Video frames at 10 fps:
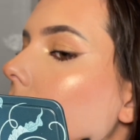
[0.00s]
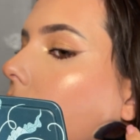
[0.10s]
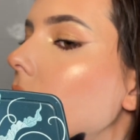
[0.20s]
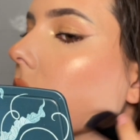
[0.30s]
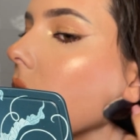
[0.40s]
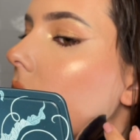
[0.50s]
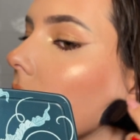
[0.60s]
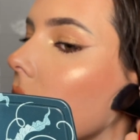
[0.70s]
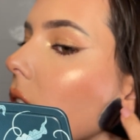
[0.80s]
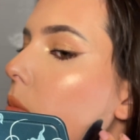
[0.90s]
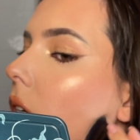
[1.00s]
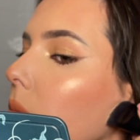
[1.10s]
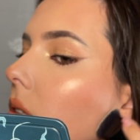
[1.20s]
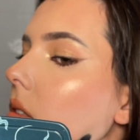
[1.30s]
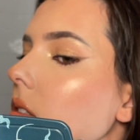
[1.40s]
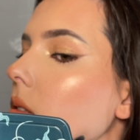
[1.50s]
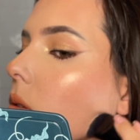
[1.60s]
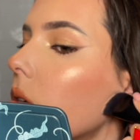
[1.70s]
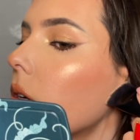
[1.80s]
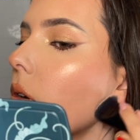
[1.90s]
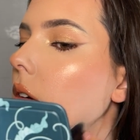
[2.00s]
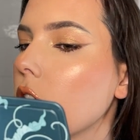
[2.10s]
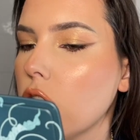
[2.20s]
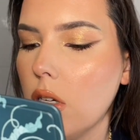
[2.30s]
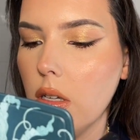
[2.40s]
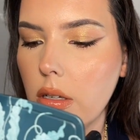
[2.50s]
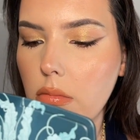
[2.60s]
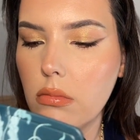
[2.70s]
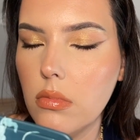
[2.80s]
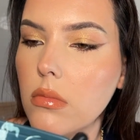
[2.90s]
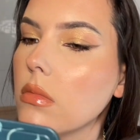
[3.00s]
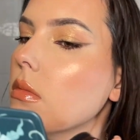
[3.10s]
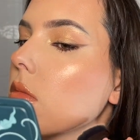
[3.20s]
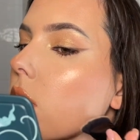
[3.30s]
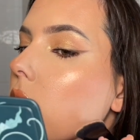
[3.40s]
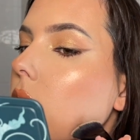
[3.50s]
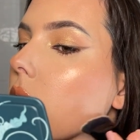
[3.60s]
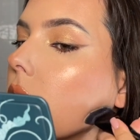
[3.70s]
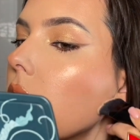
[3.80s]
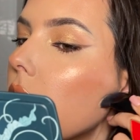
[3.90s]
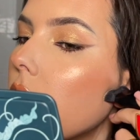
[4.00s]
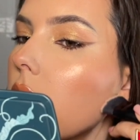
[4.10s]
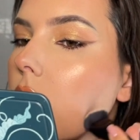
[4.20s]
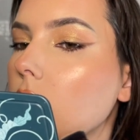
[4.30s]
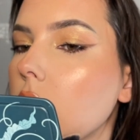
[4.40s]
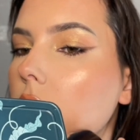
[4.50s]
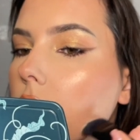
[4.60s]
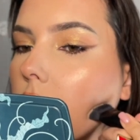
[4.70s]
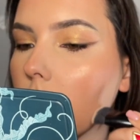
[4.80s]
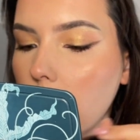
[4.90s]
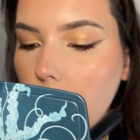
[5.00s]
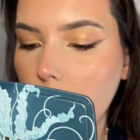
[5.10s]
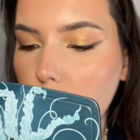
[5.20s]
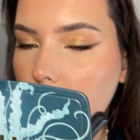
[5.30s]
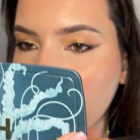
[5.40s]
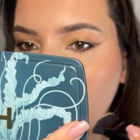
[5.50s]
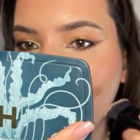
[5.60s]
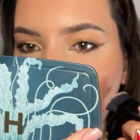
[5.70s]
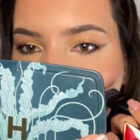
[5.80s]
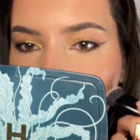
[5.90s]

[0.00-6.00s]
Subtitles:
to emphasize this part because I don't have a jawline. So that just brings it out.